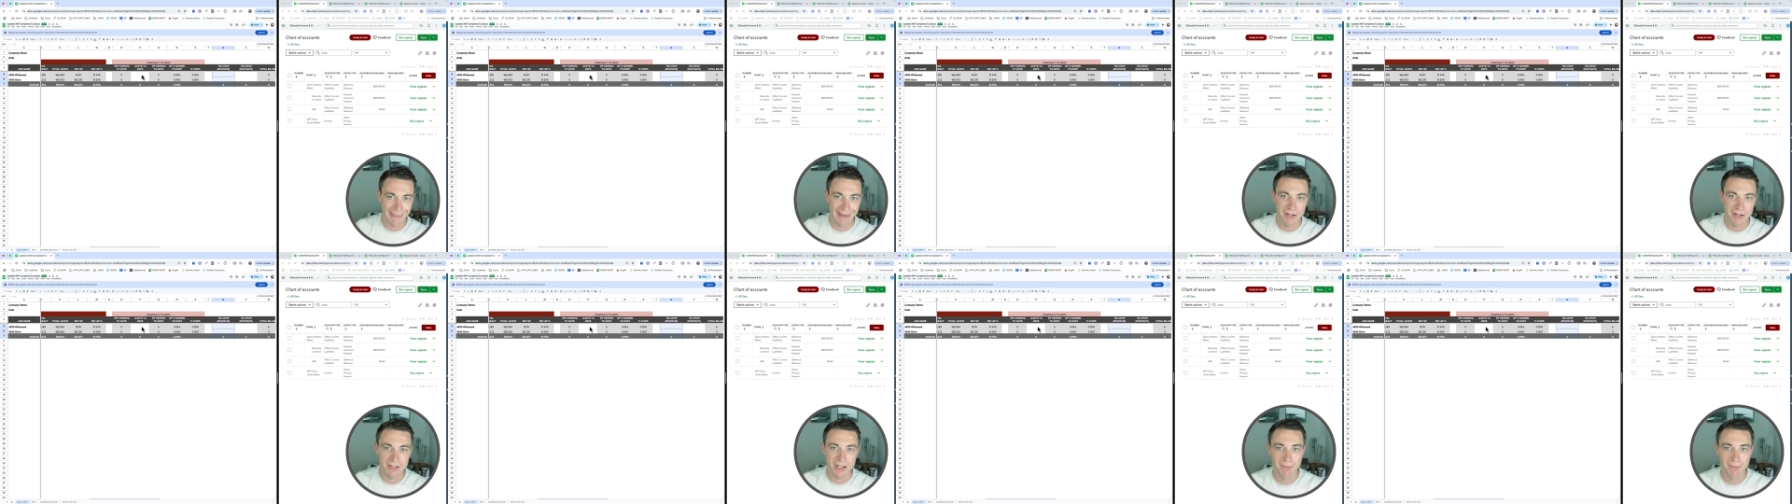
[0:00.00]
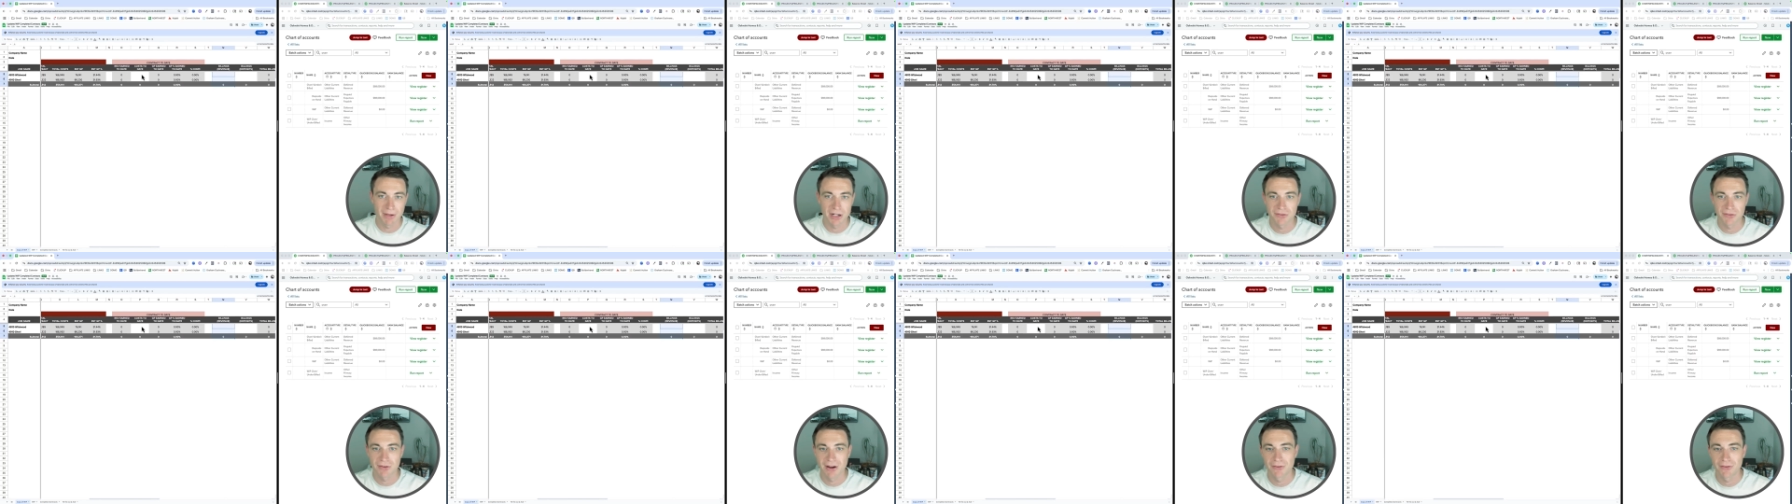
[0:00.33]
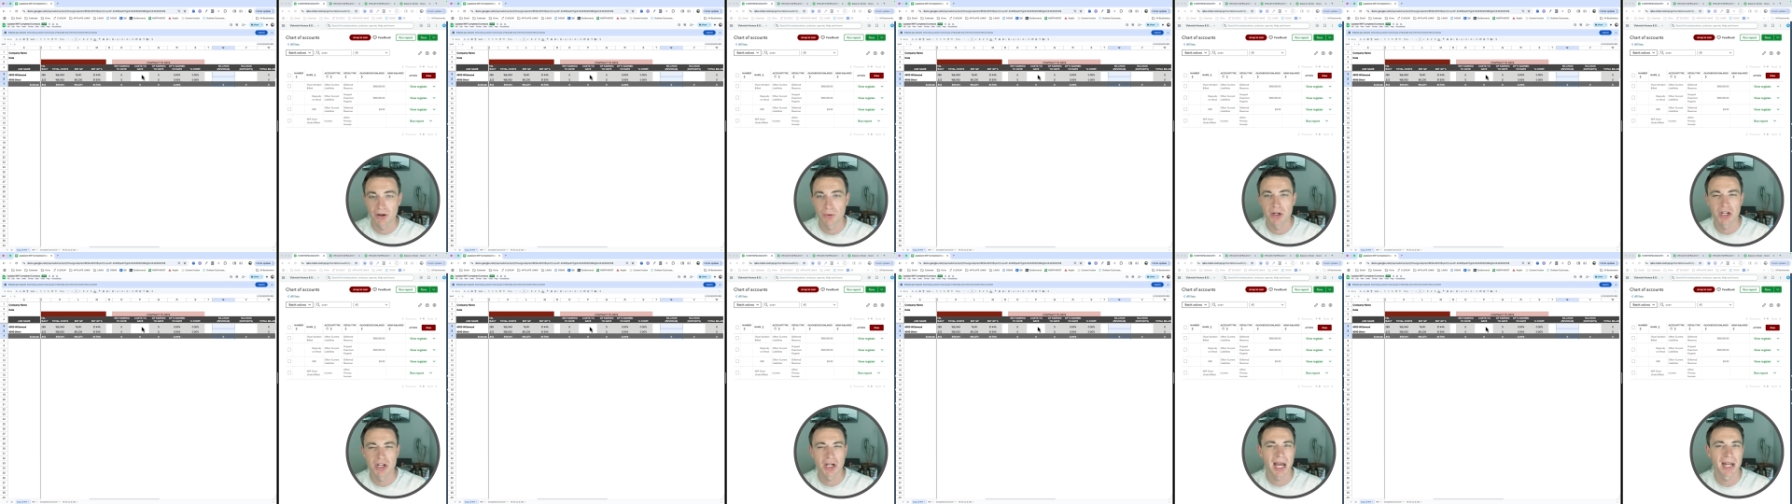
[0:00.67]
Here's how much revenue
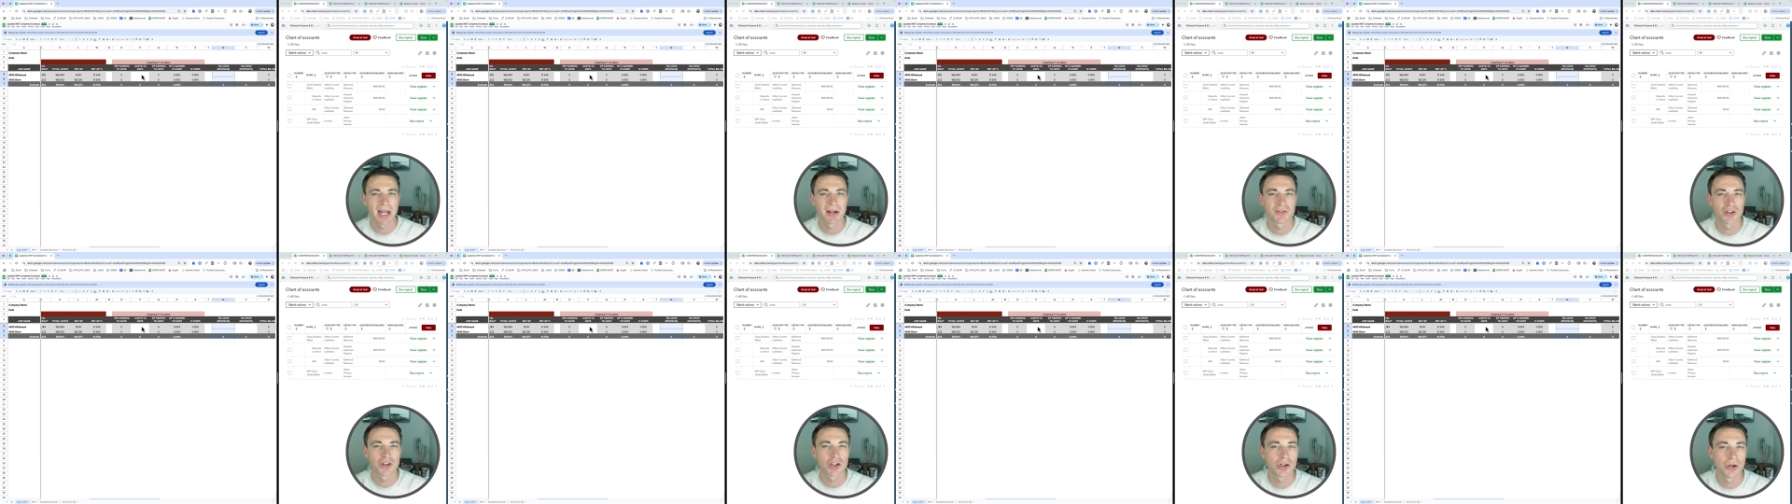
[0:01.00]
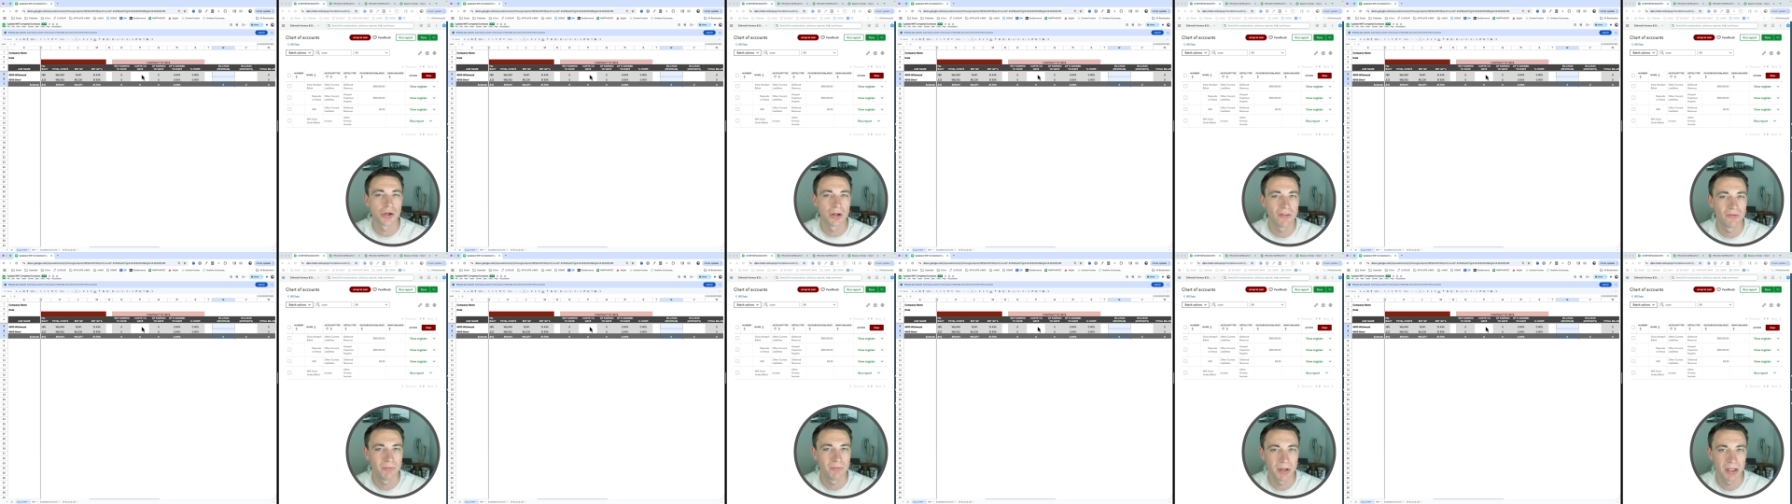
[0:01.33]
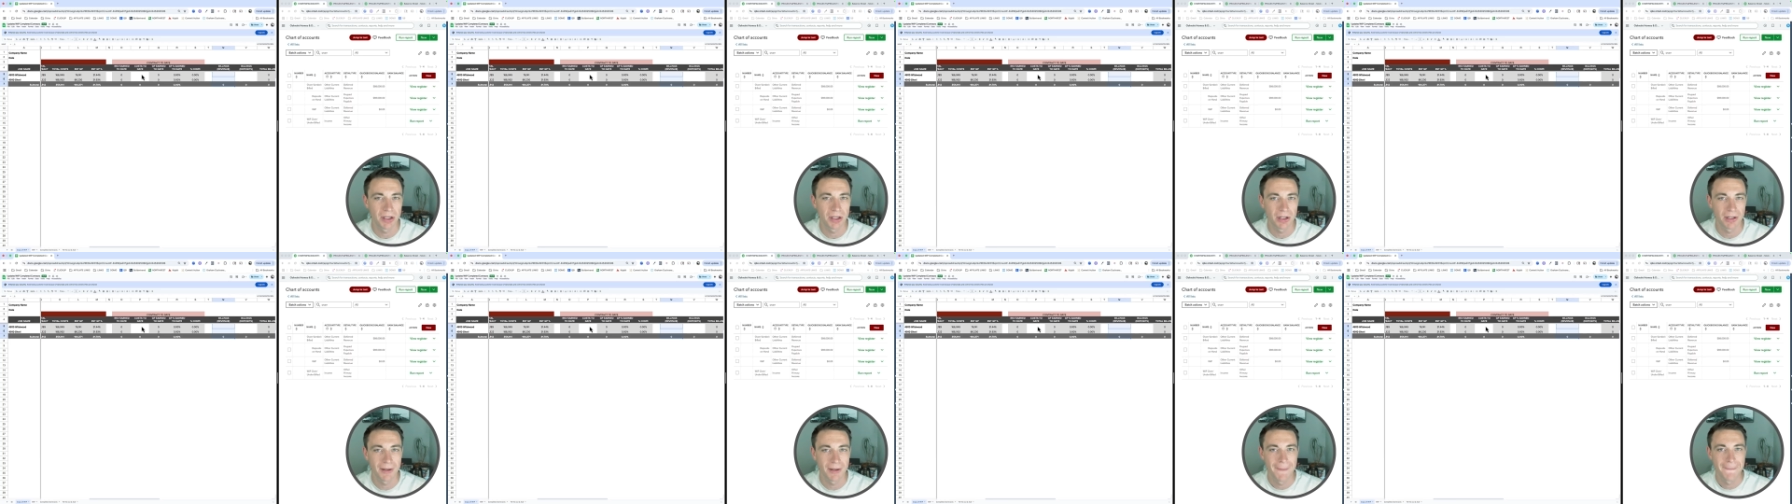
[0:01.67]
we kind of should have
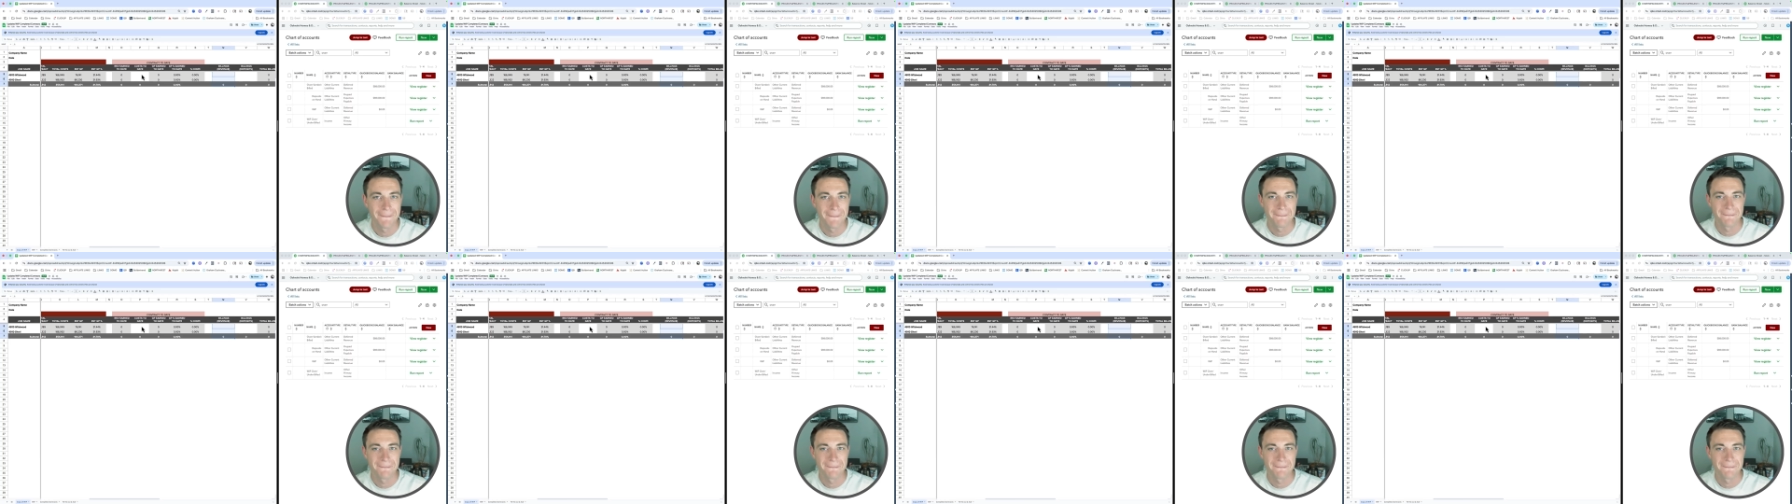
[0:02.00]
billed.